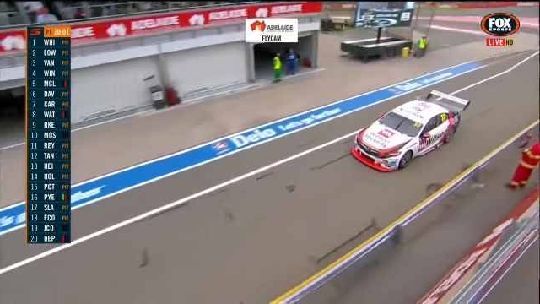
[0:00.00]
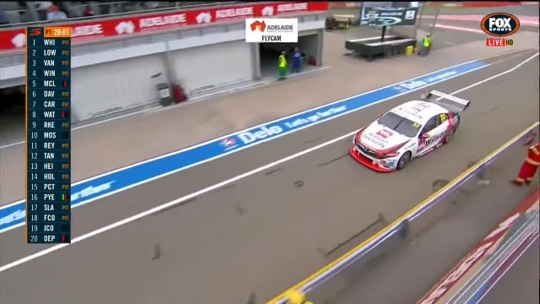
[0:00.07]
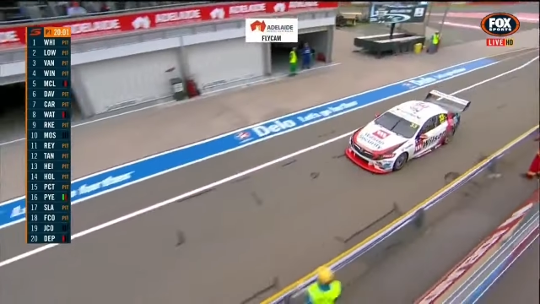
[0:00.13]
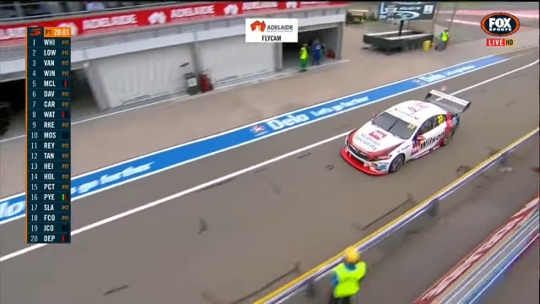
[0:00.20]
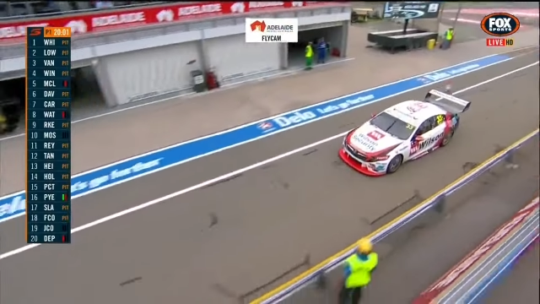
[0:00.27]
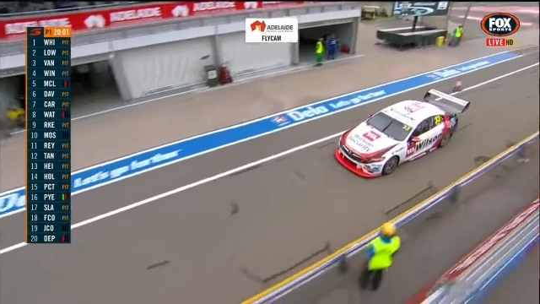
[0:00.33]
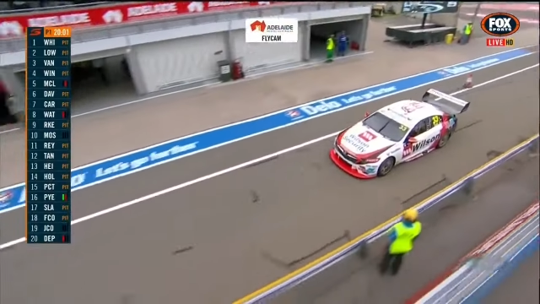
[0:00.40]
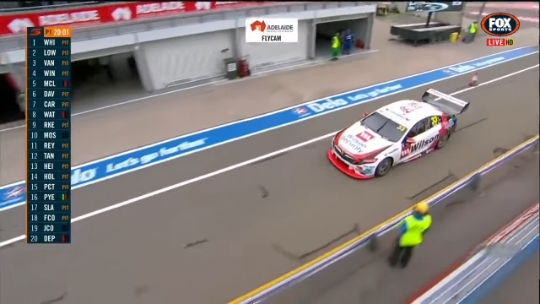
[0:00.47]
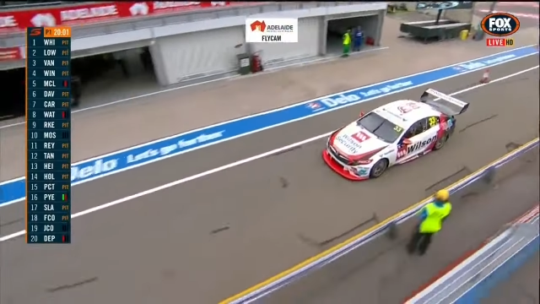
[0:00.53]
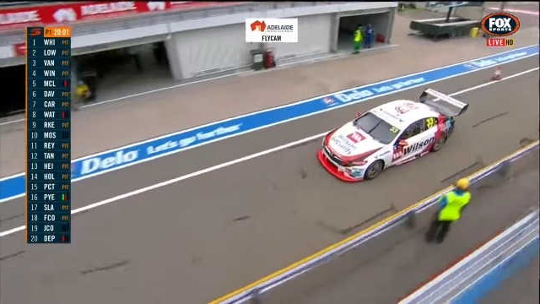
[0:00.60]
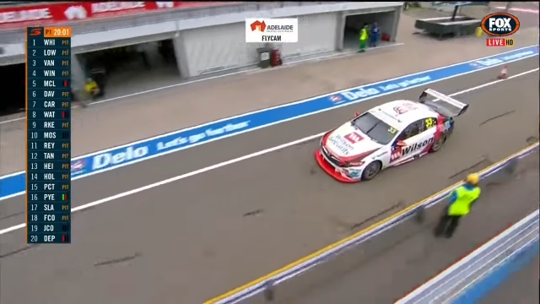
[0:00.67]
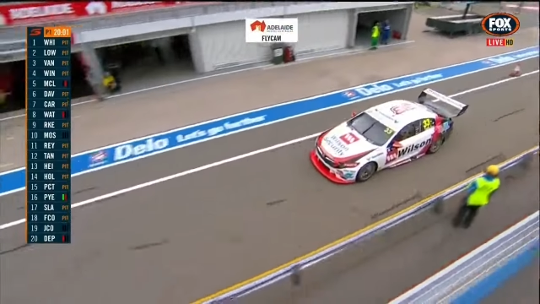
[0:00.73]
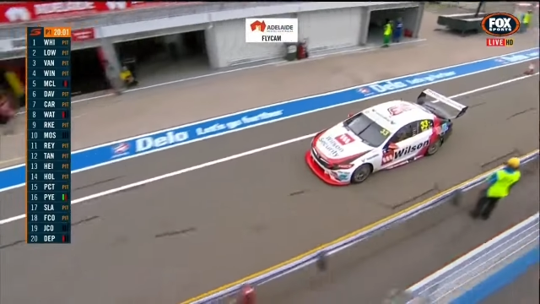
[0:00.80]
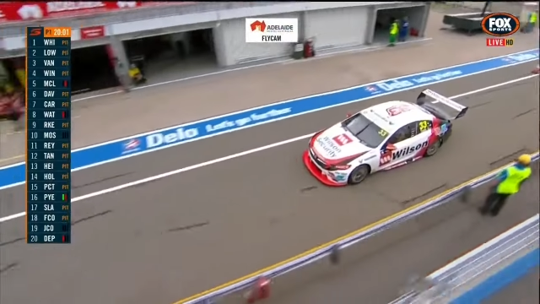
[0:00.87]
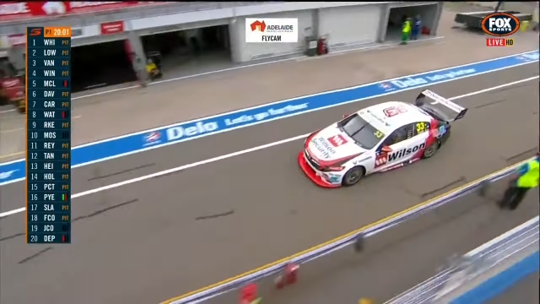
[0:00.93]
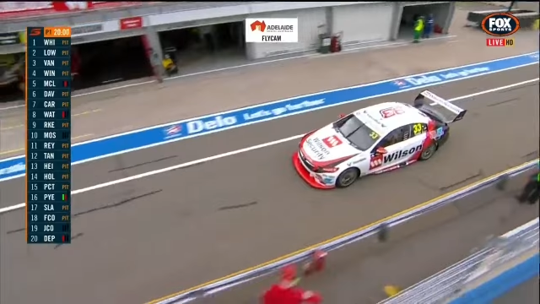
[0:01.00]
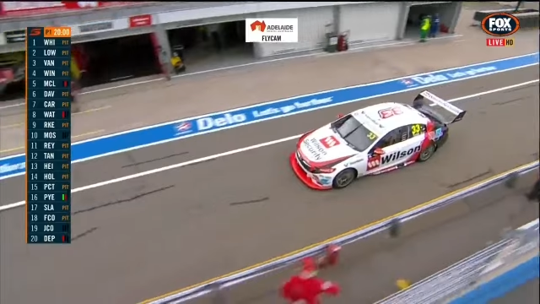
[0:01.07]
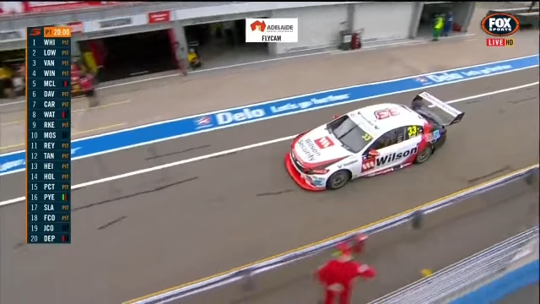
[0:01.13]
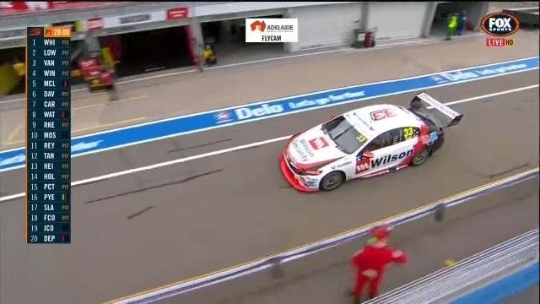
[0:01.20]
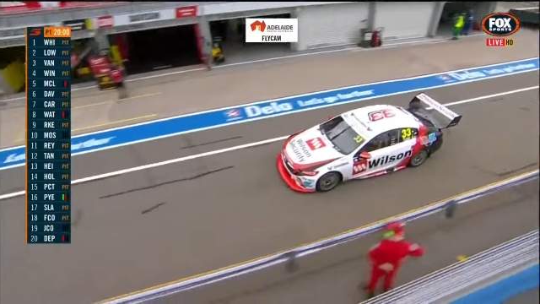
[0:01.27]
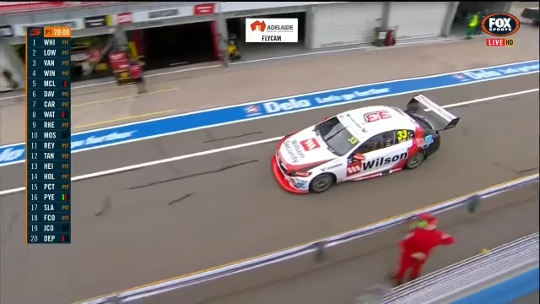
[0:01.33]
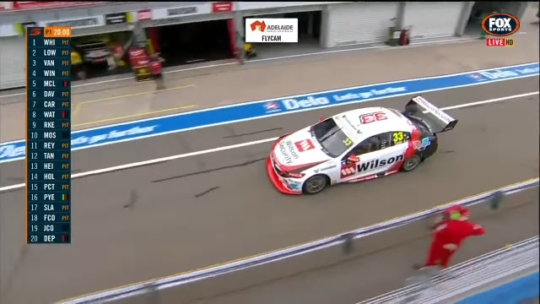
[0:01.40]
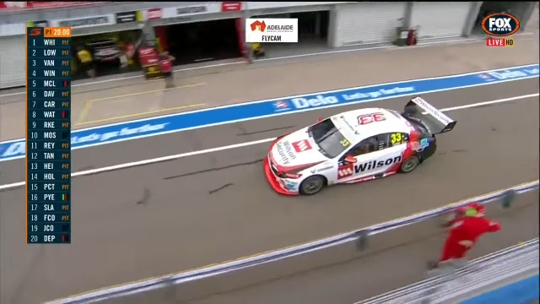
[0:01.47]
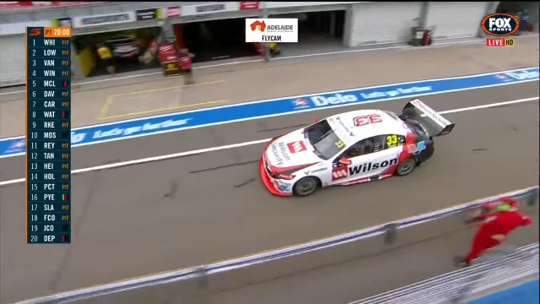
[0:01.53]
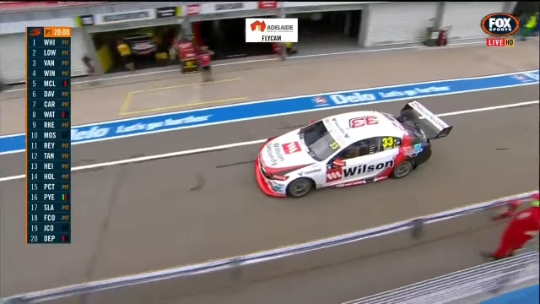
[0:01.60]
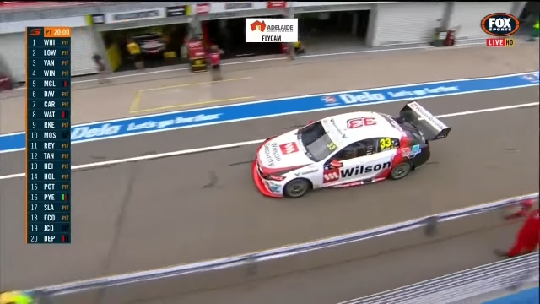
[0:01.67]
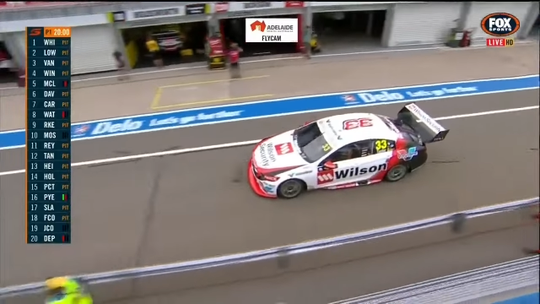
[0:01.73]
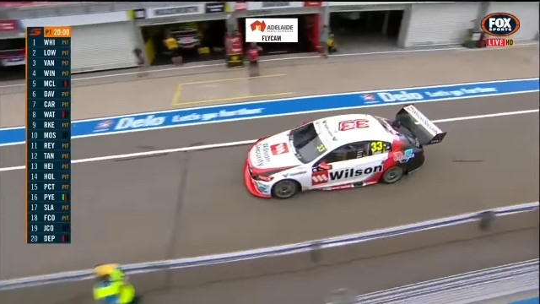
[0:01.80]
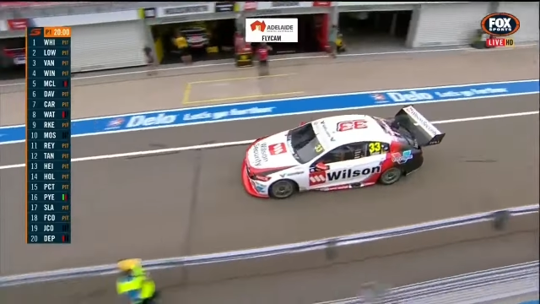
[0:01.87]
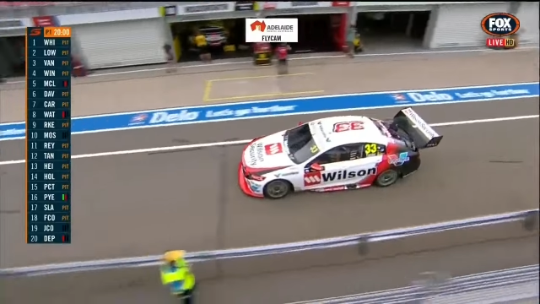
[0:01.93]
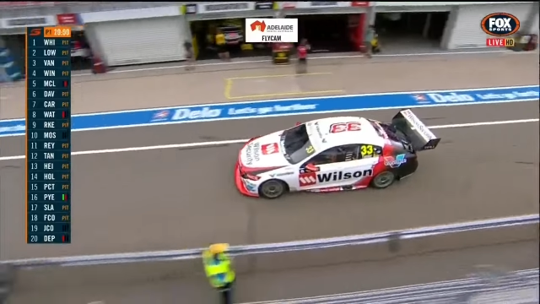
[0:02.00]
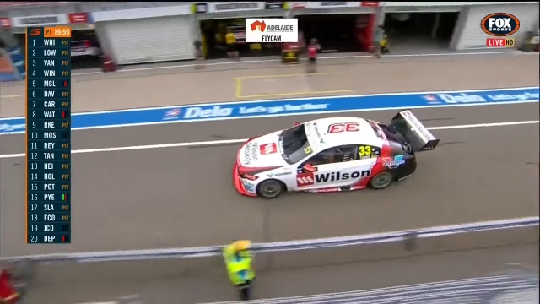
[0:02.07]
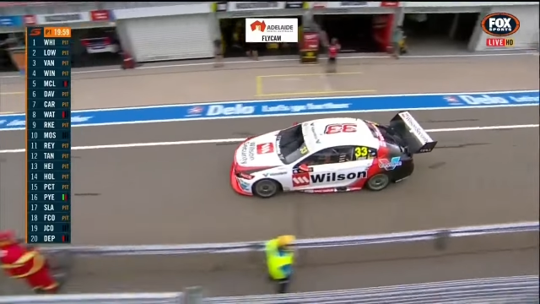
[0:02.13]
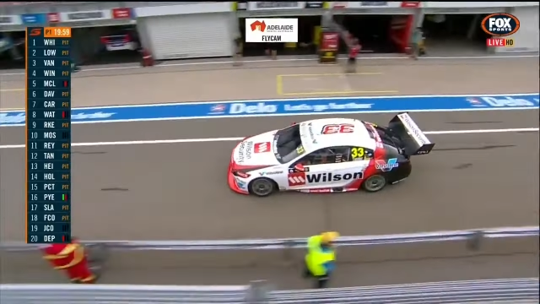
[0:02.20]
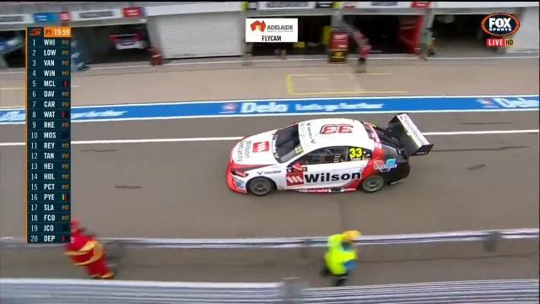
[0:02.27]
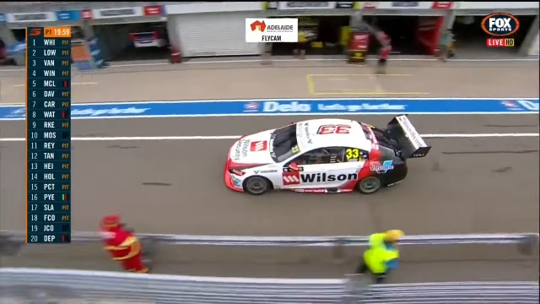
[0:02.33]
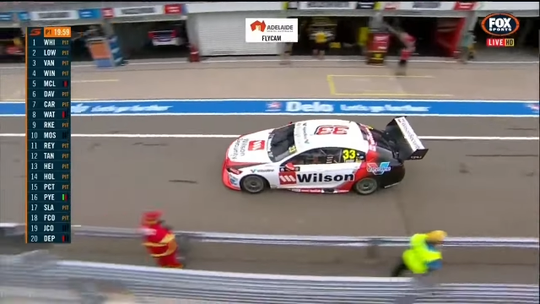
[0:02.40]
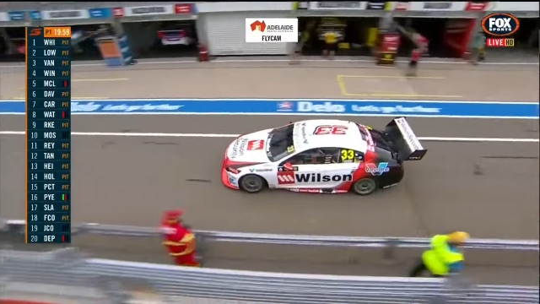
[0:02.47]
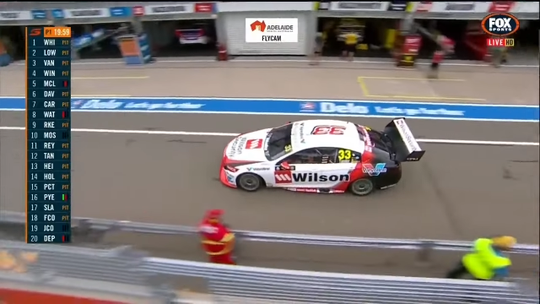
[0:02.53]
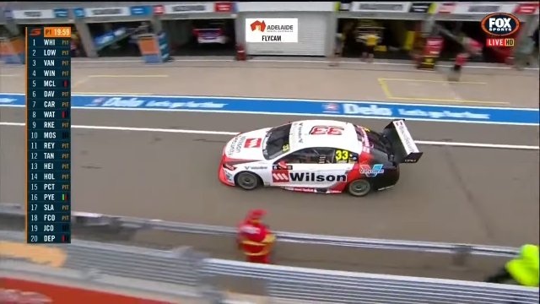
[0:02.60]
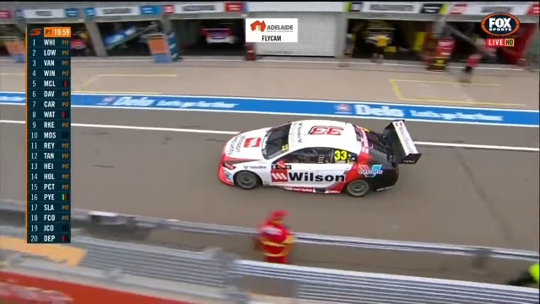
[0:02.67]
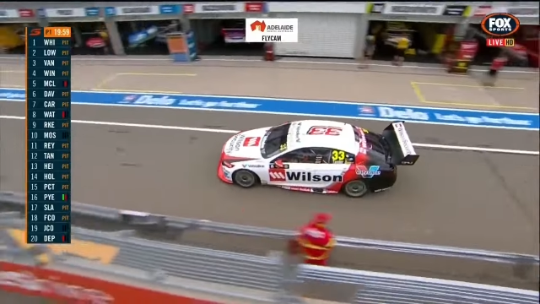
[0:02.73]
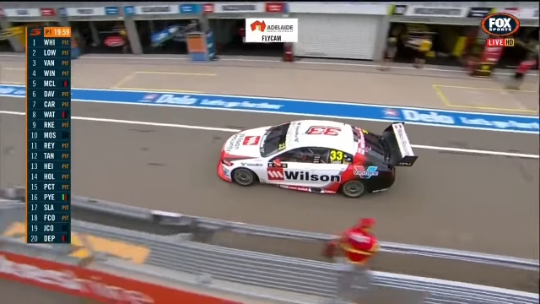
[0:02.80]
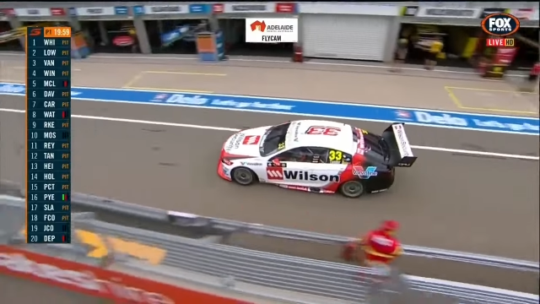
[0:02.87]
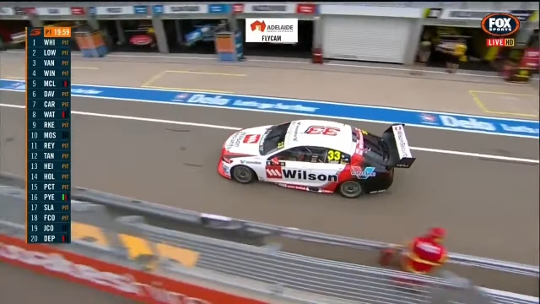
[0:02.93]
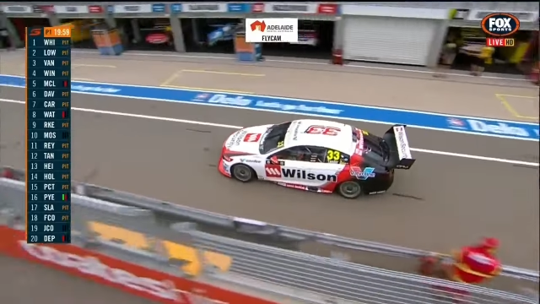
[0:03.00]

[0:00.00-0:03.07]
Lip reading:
No face is visible, so there are no lips to read.